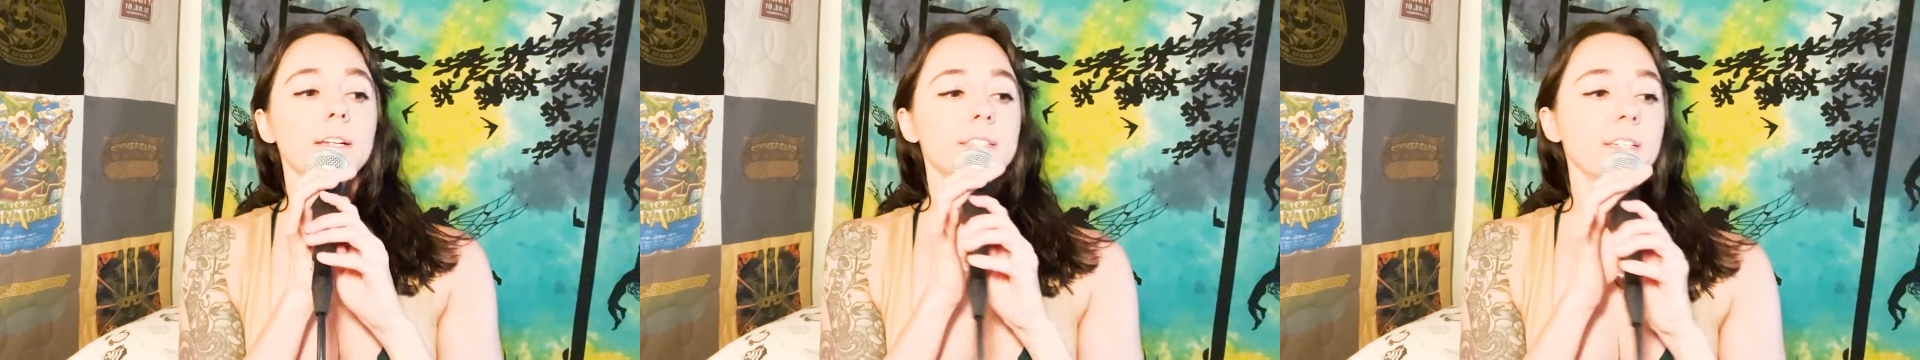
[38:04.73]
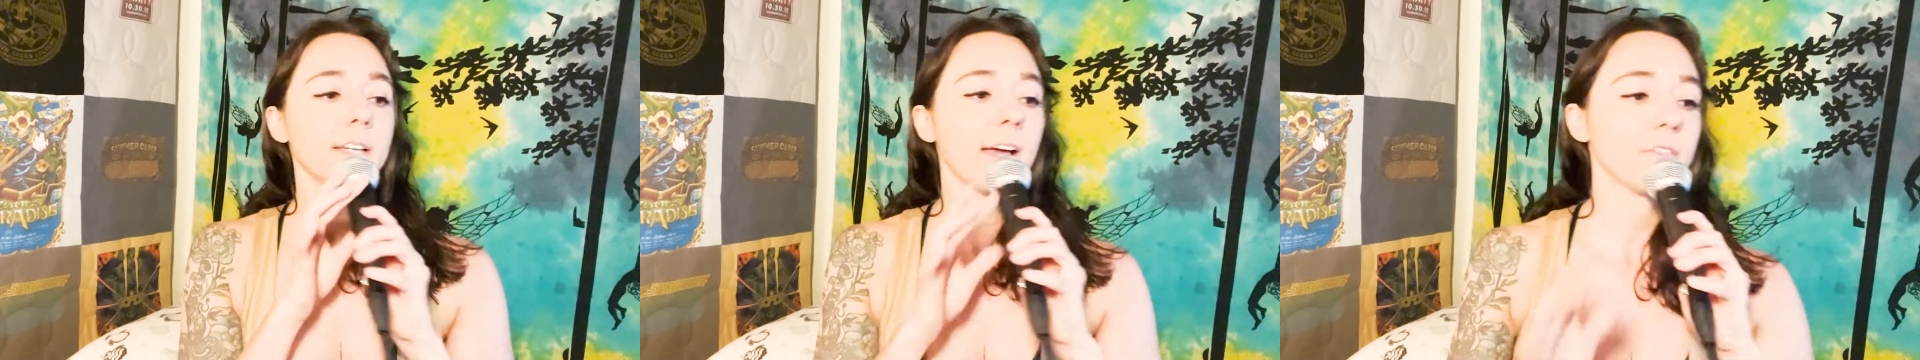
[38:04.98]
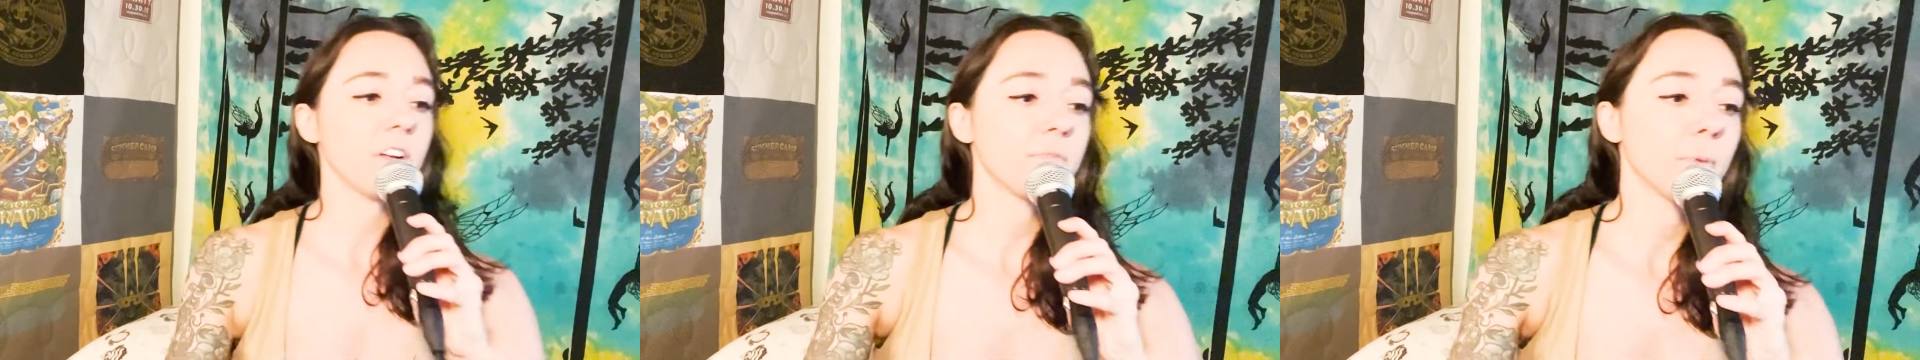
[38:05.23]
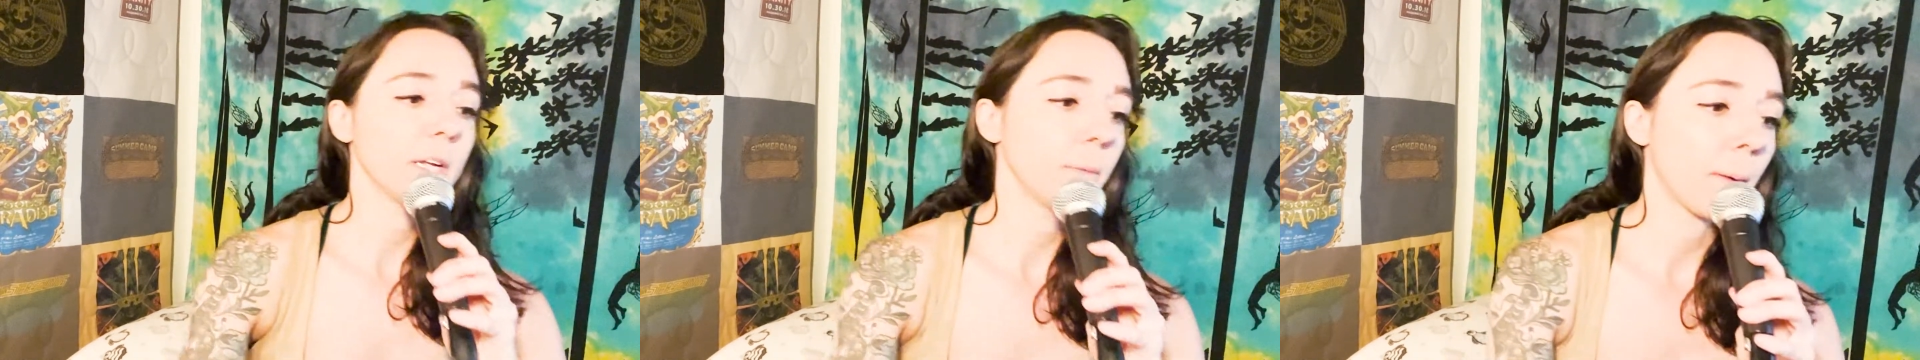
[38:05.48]
didn't have enough
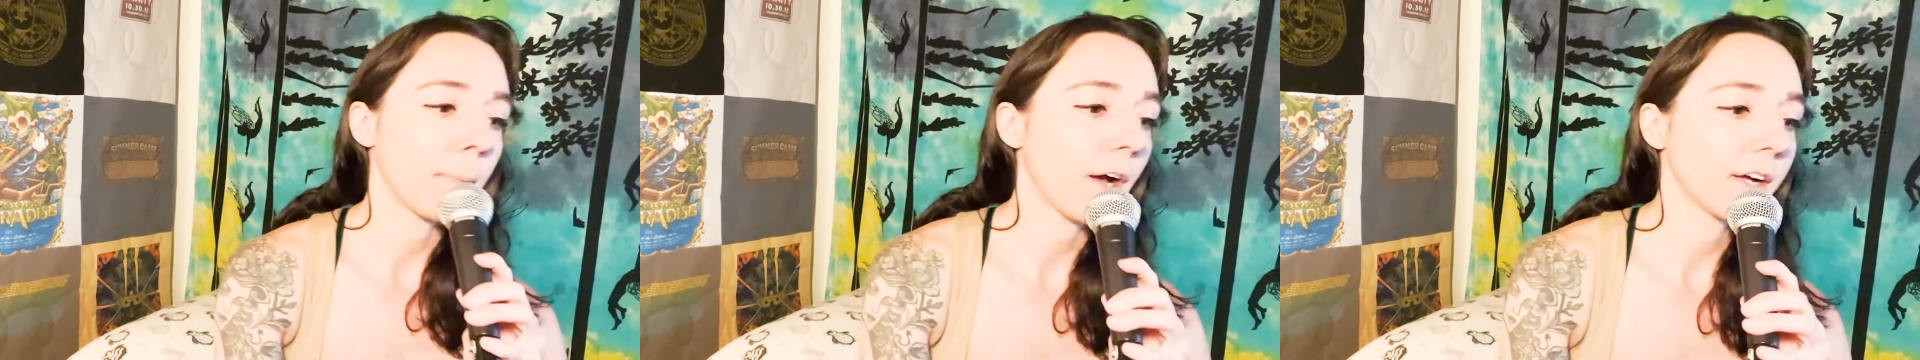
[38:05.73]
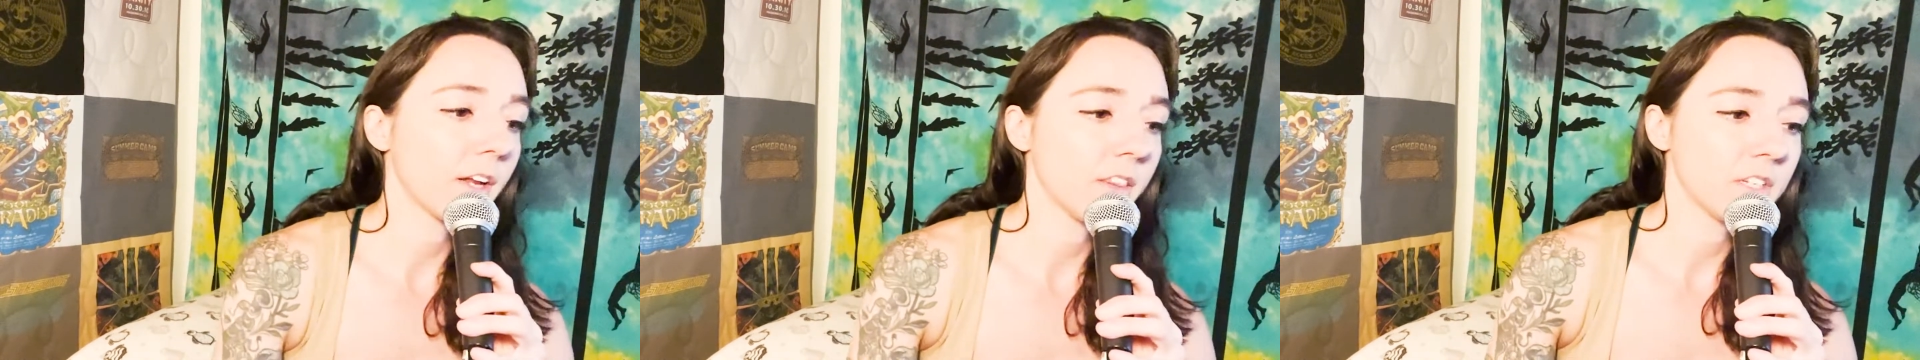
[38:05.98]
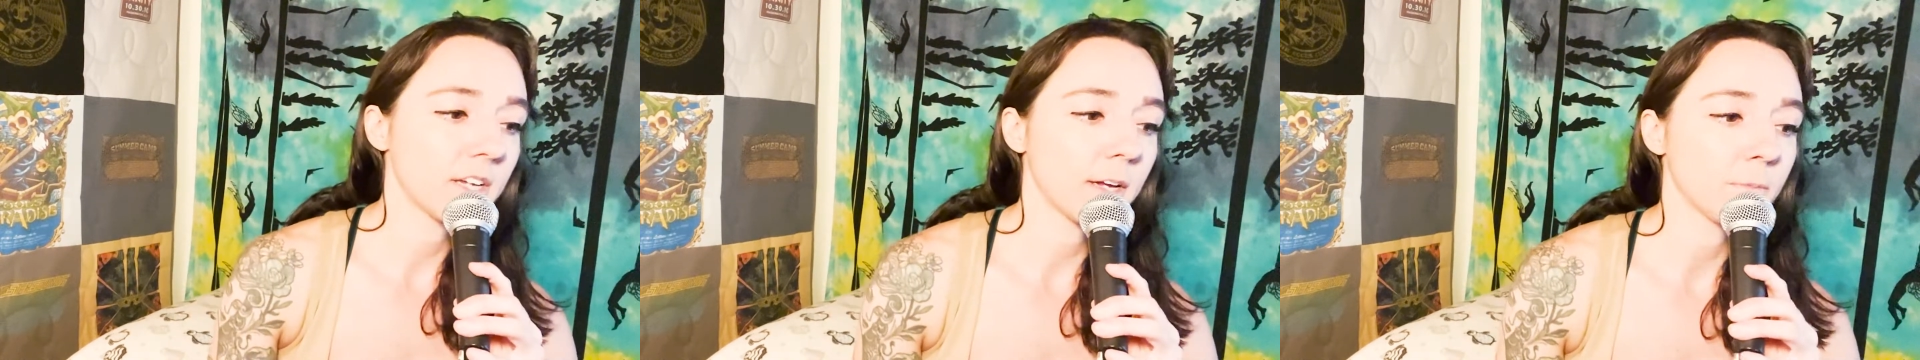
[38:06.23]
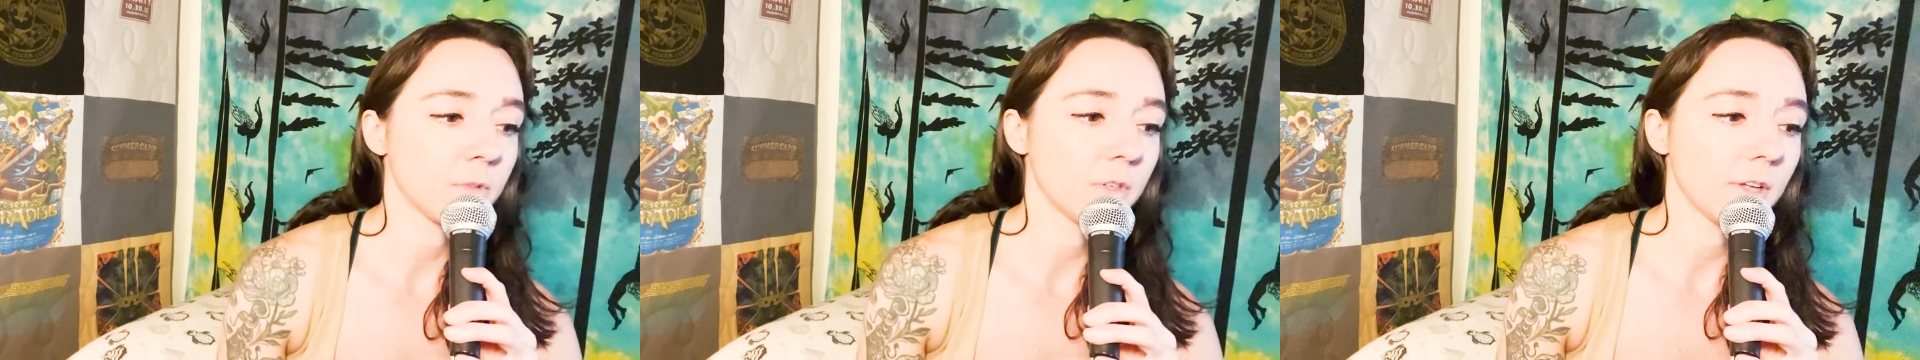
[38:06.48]
money in my pocket at the time